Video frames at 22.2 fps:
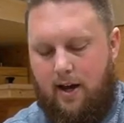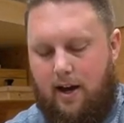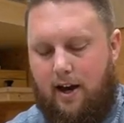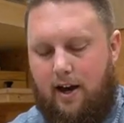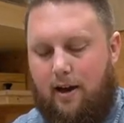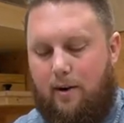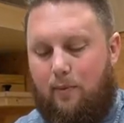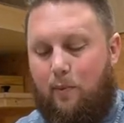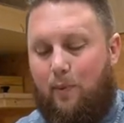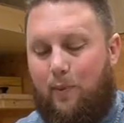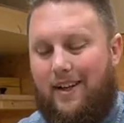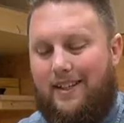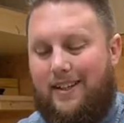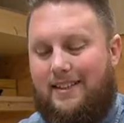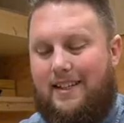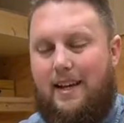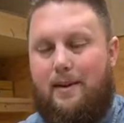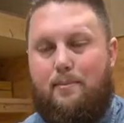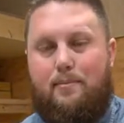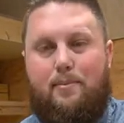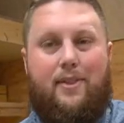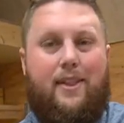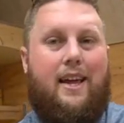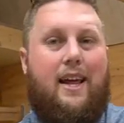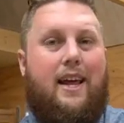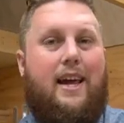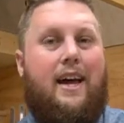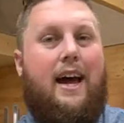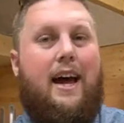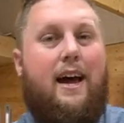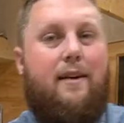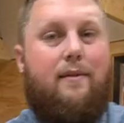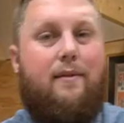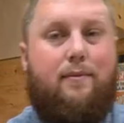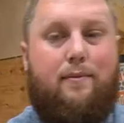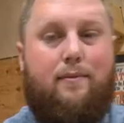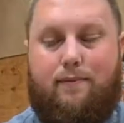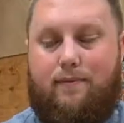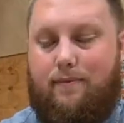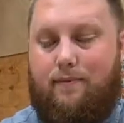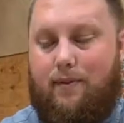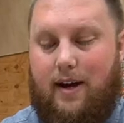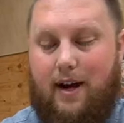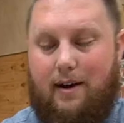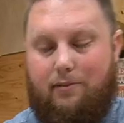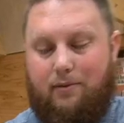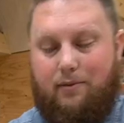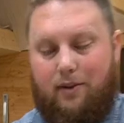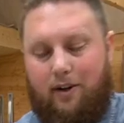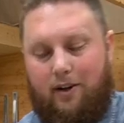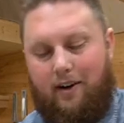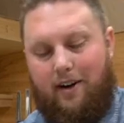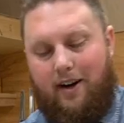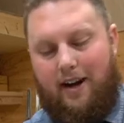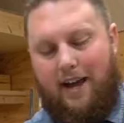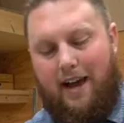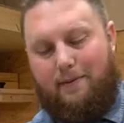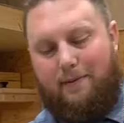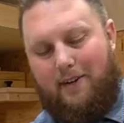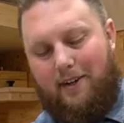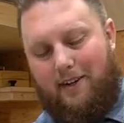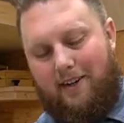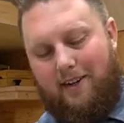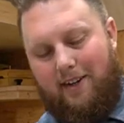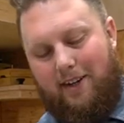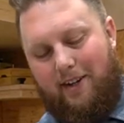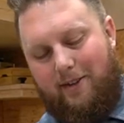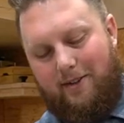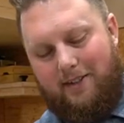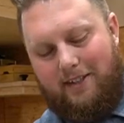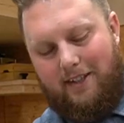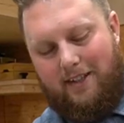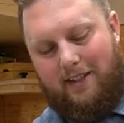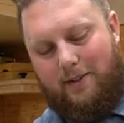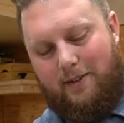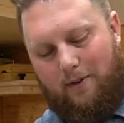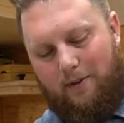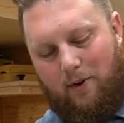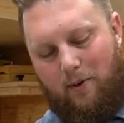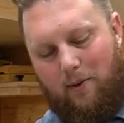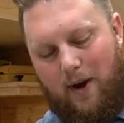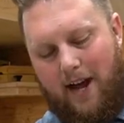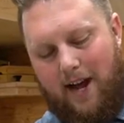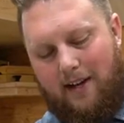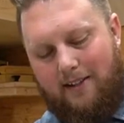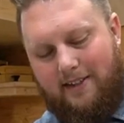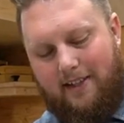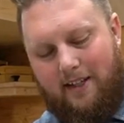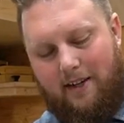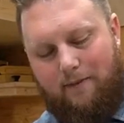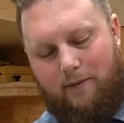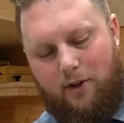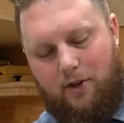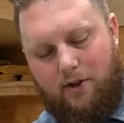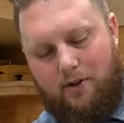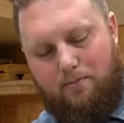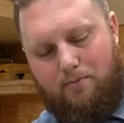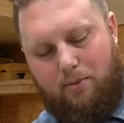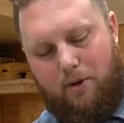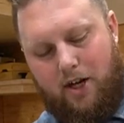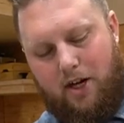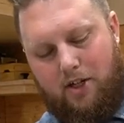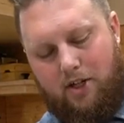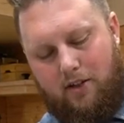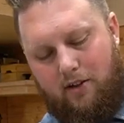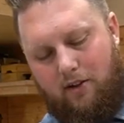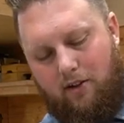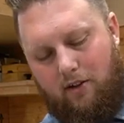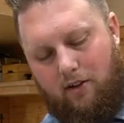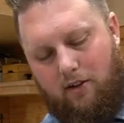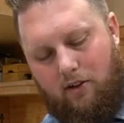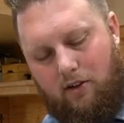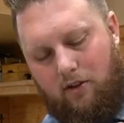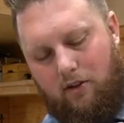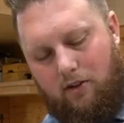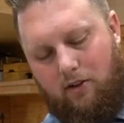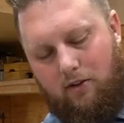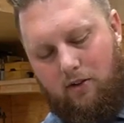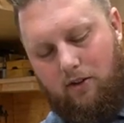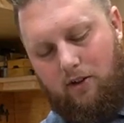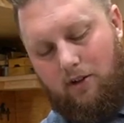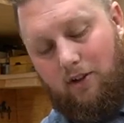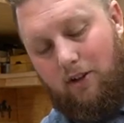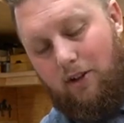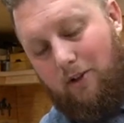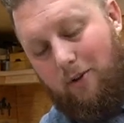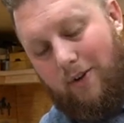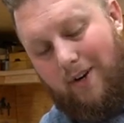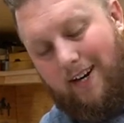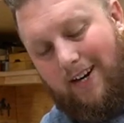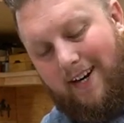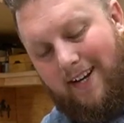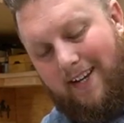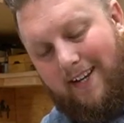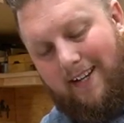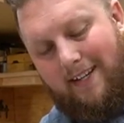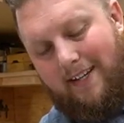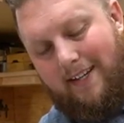Um, one tip that I've I've learned after using this for a while is that if you just brush a little glue glue on it,